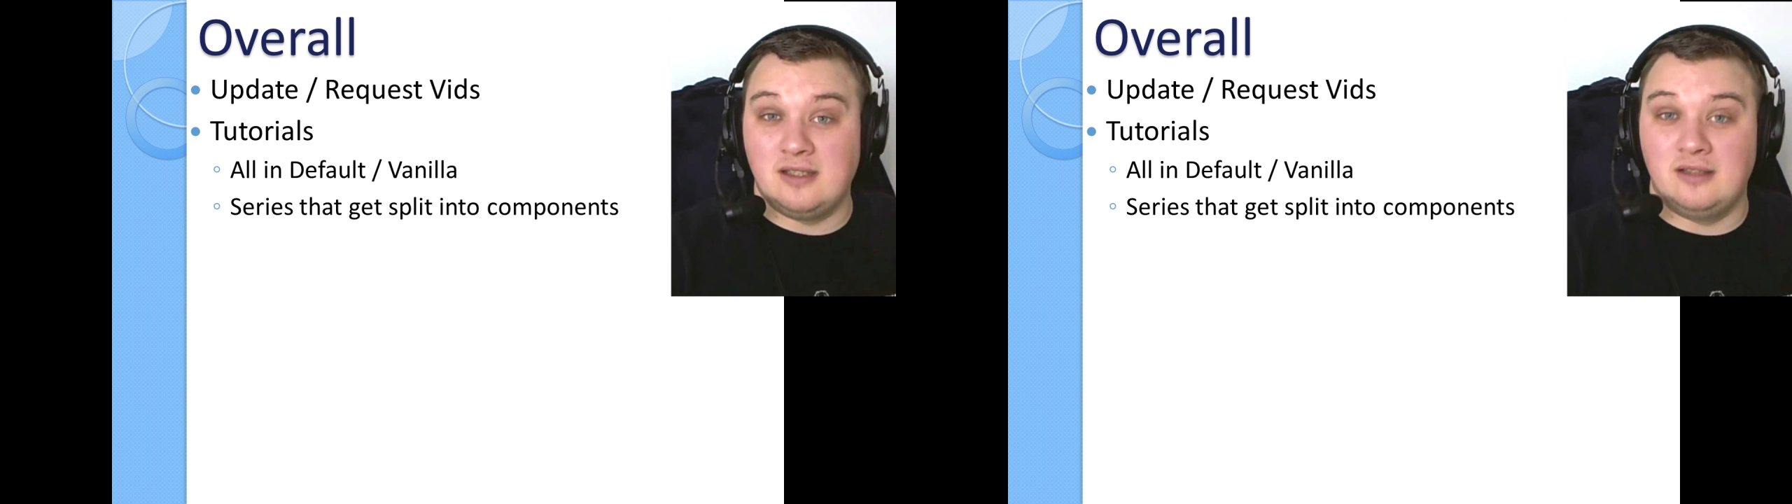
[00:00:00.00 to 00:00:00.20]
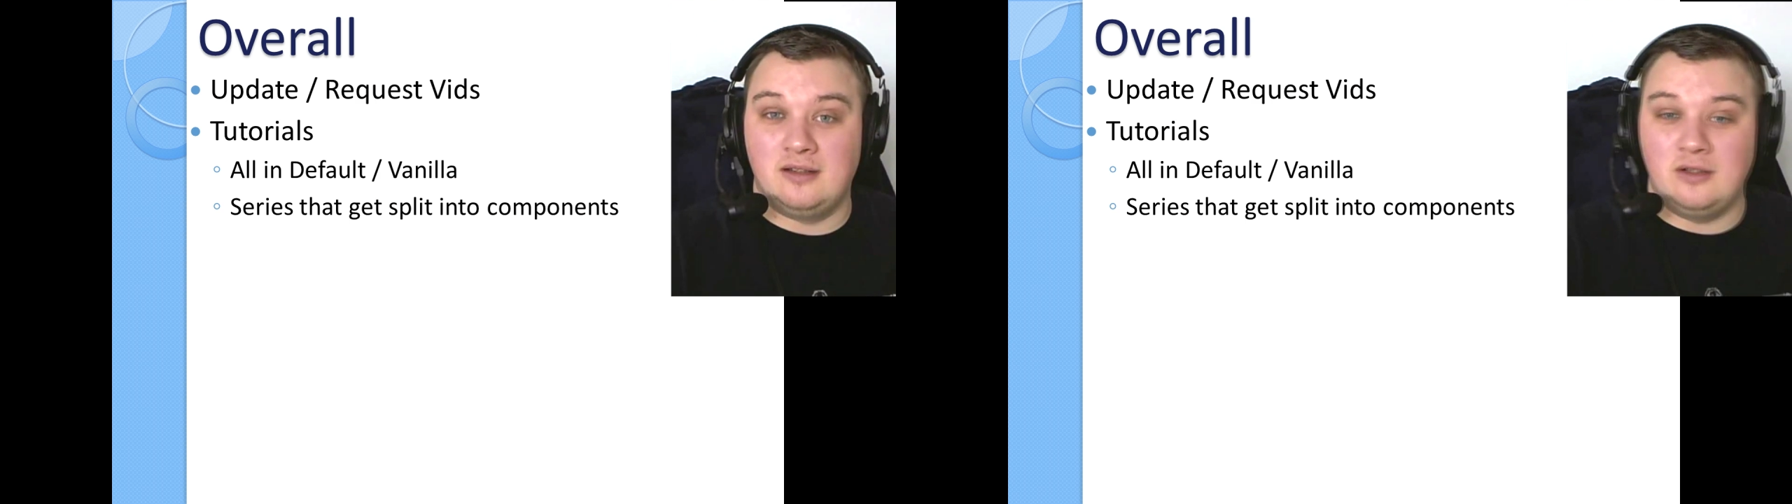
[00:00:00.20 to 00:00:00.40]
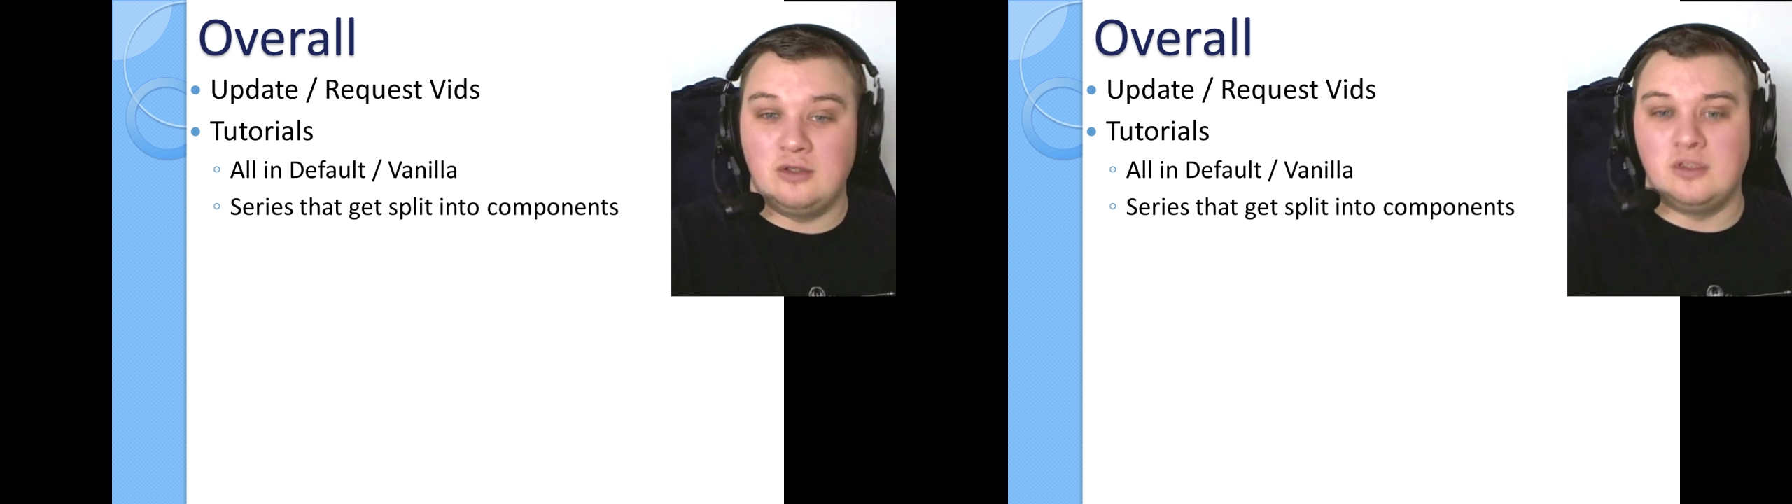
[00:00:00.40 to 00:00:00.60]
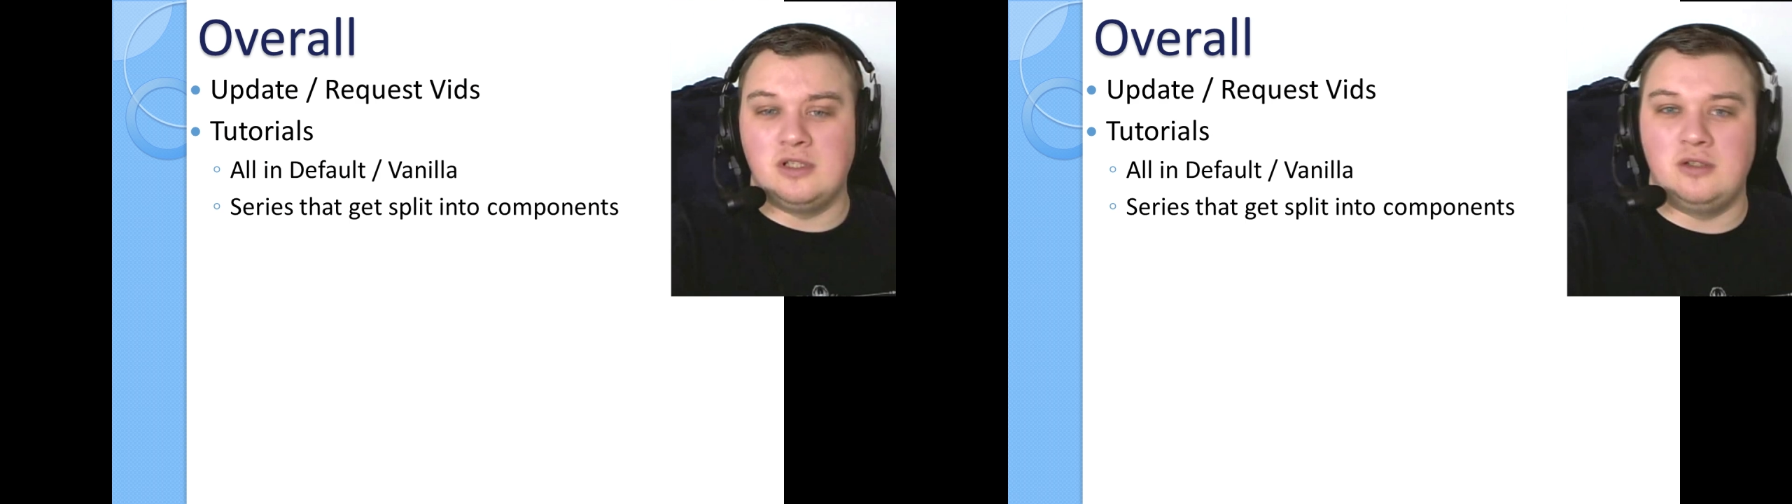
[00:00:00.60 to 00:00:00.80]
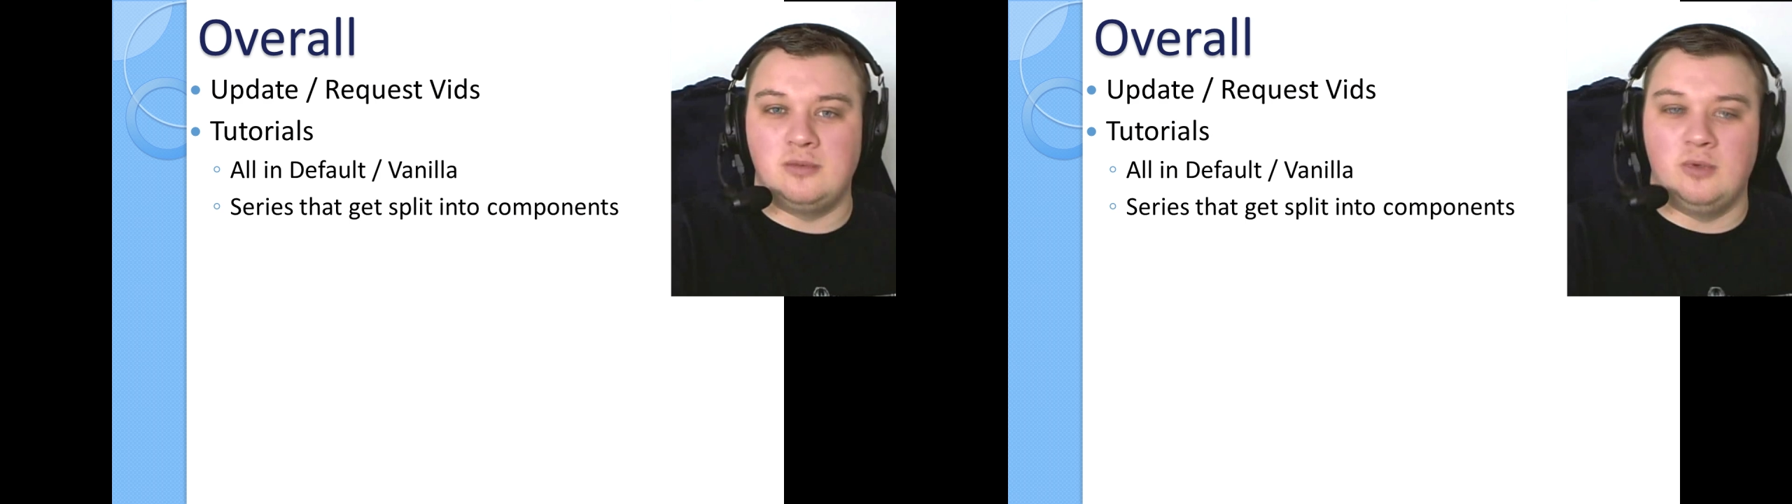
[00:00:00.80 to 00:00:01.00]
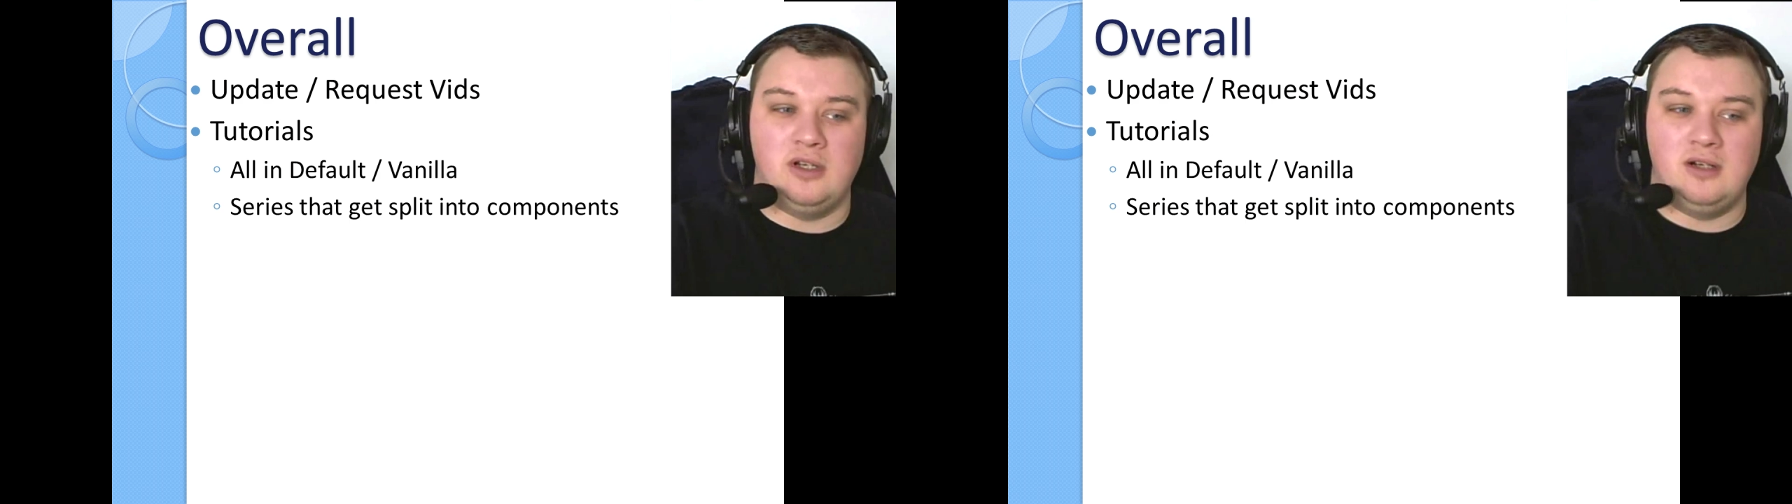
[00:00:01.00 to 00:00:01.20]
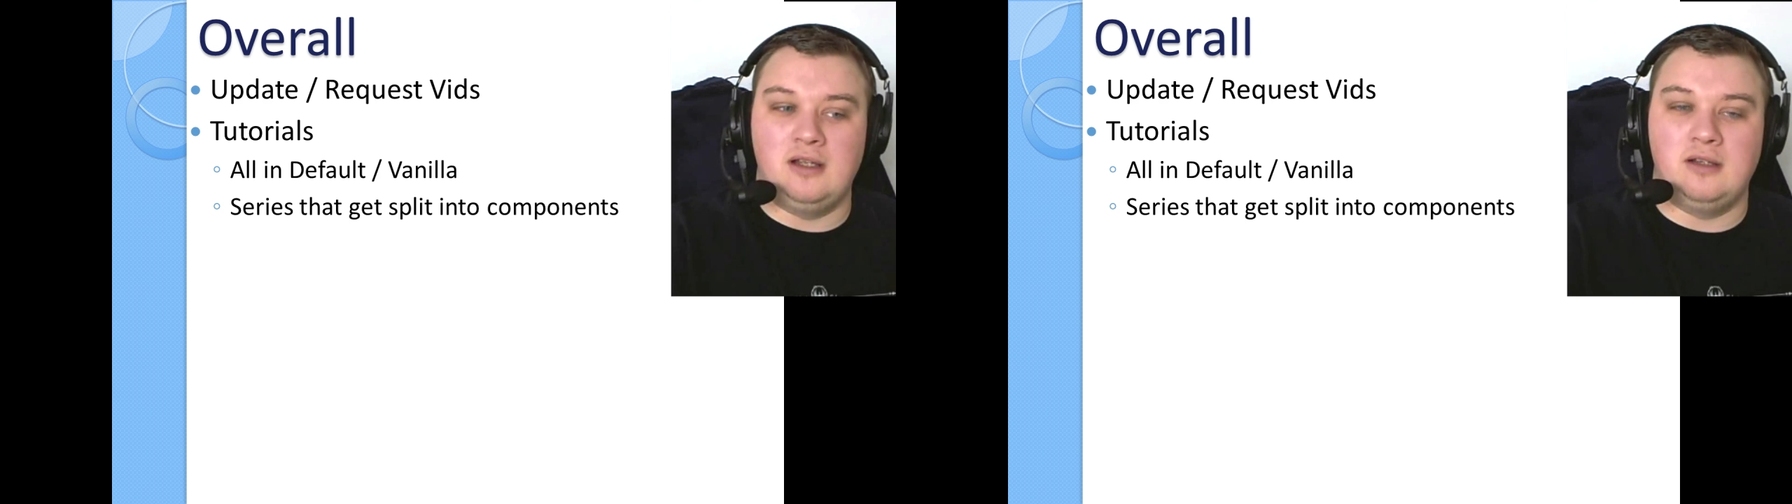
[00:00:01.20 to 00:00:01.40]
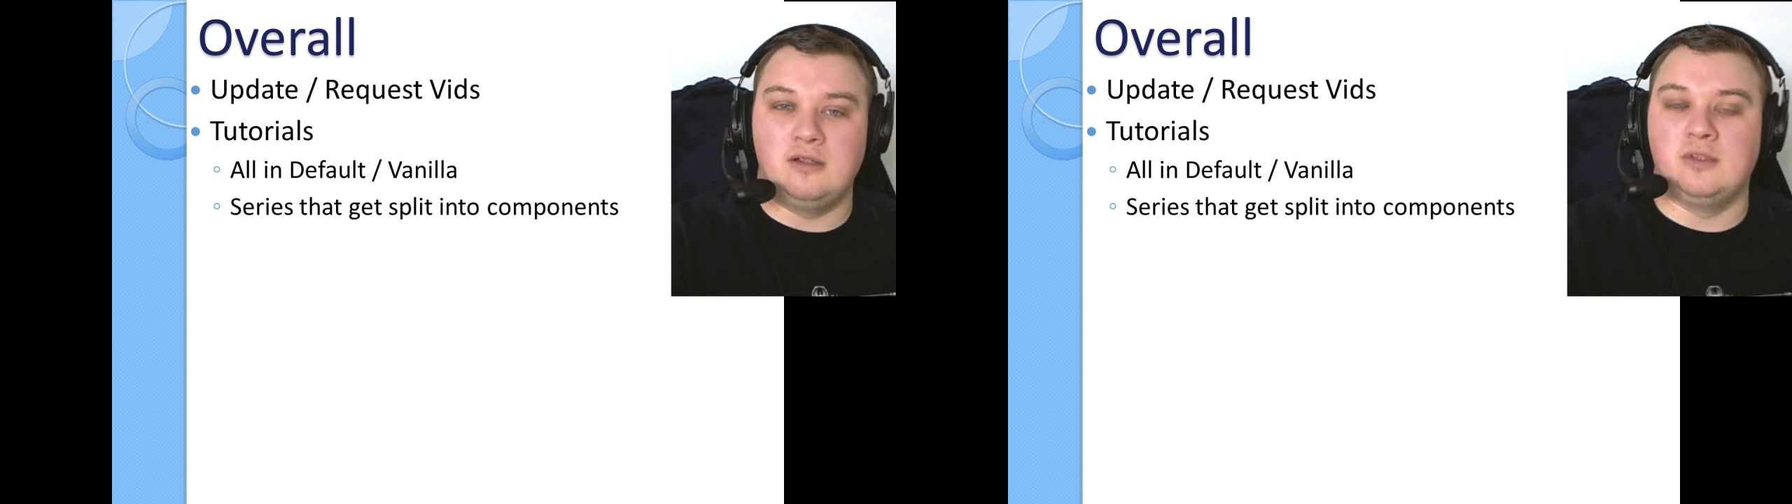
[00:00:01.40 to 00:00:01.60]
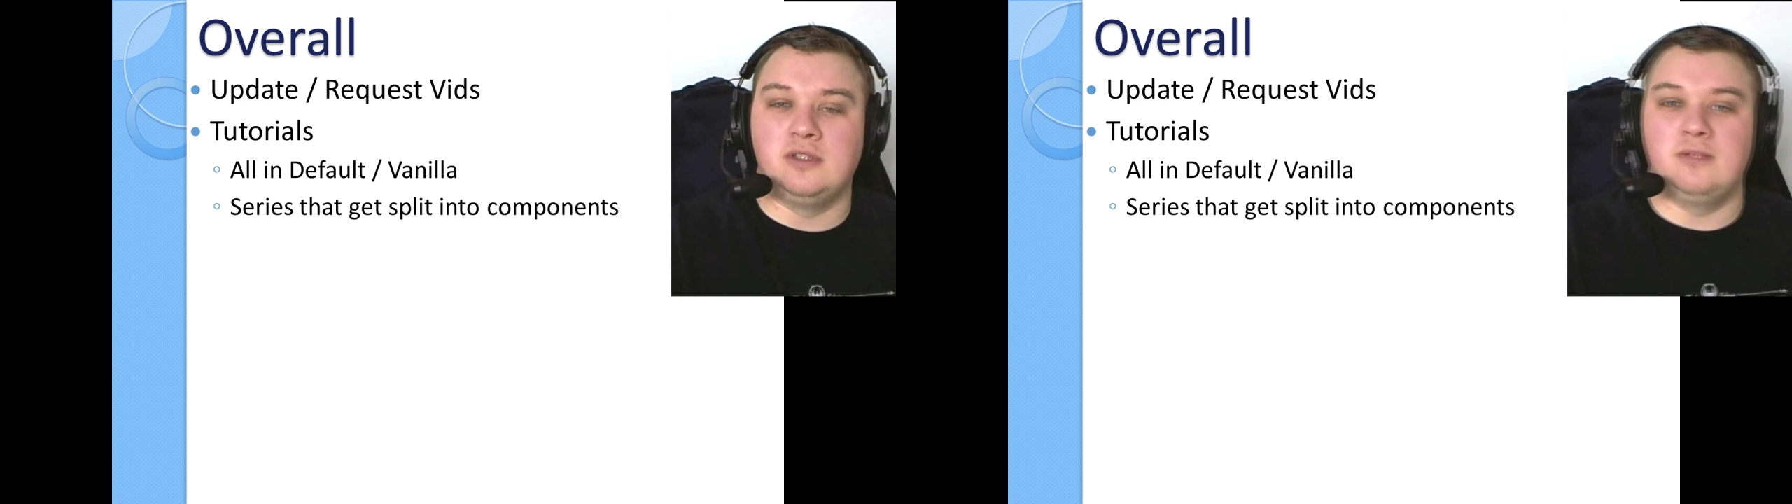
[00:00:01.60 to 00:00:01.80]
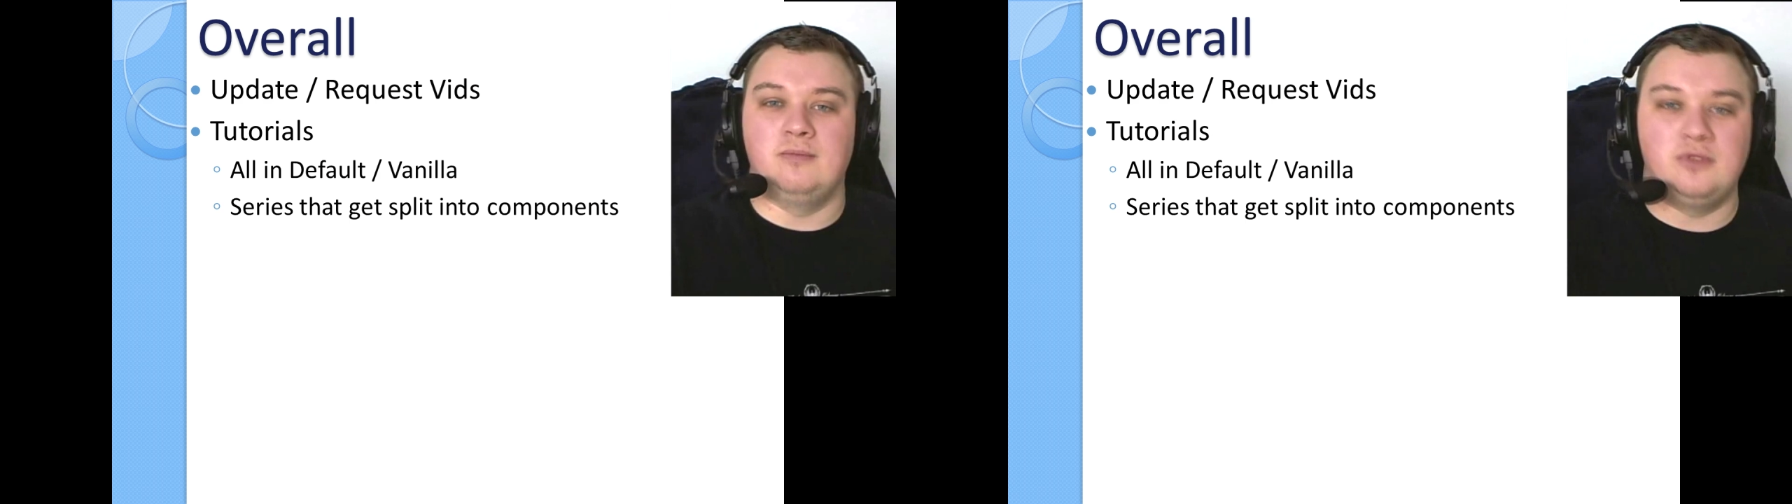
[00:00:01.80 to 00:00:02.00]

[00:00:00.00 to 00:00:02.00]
and those ones are too small. I don't like those ones.